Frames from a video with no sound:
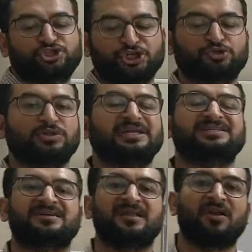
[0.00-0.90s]
to the
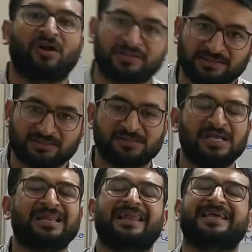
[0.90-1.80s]
internal organs
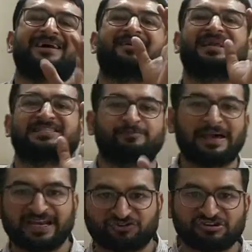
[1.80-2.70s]
like our
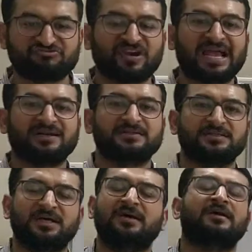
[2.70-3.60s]
respiratory tract,
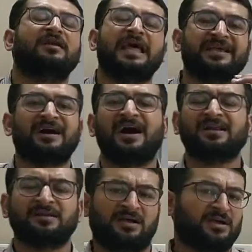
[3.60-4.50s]
like our
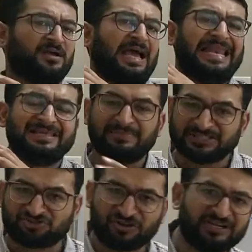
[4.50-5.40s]

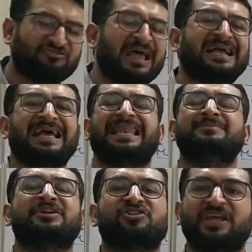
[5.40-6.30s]
alimentary tract,
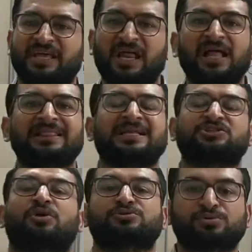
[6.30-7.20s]
alimentary canal, that is
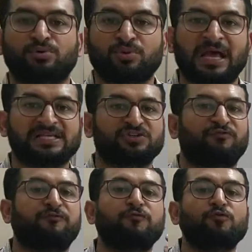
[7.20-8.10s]
also known as
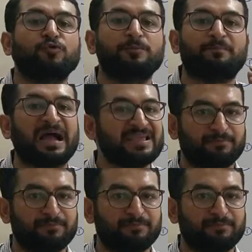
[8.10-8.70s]
food pipe.